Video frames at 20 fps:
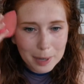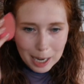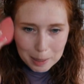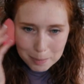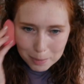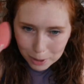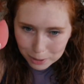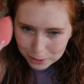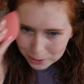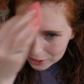but I
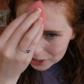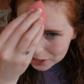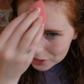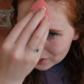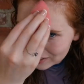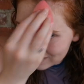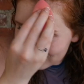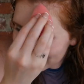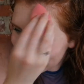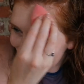mostly
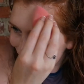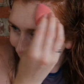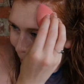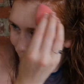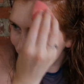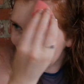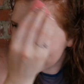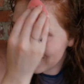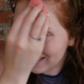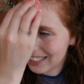just like
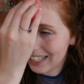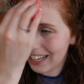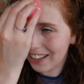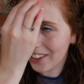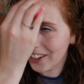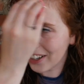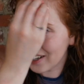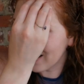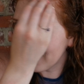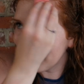kept it
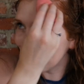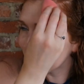together.